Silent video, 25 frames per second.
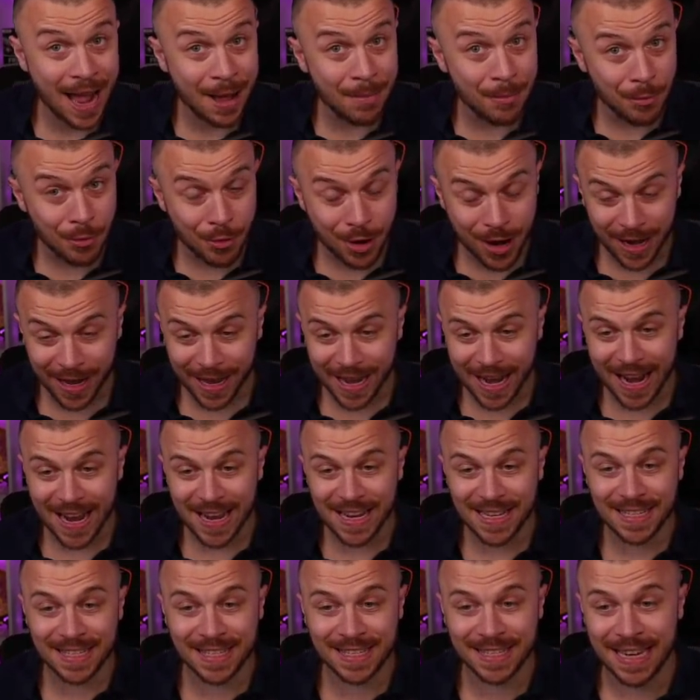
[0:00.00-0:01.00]
I'm ready,
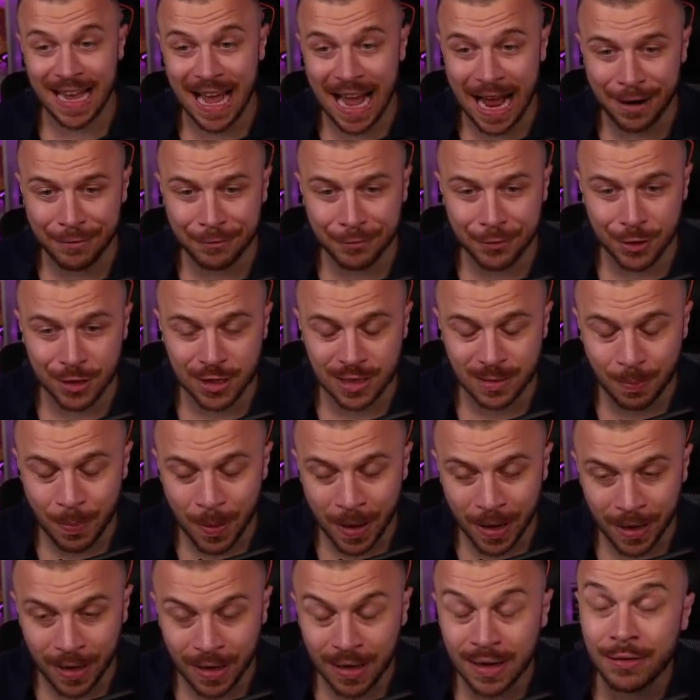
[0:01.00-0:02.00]
guys. After
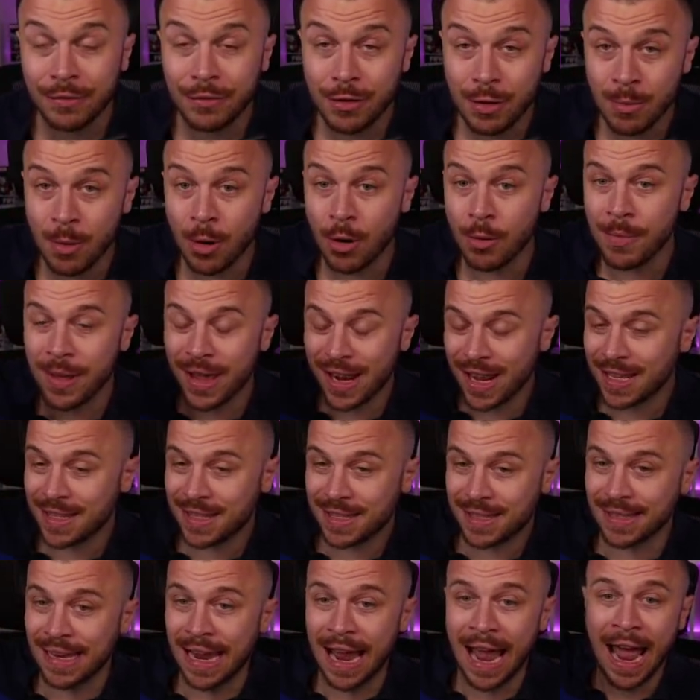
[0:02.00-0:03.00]
spending a few more
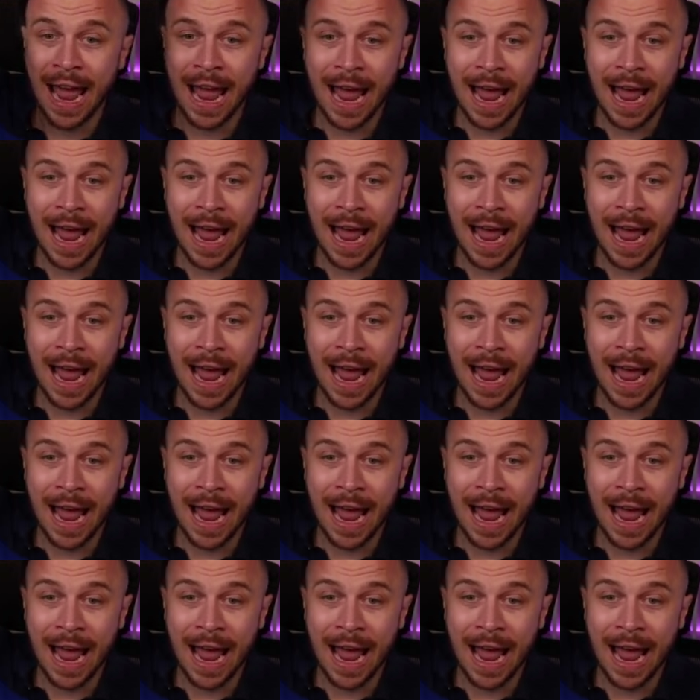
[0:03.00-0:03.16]
minutes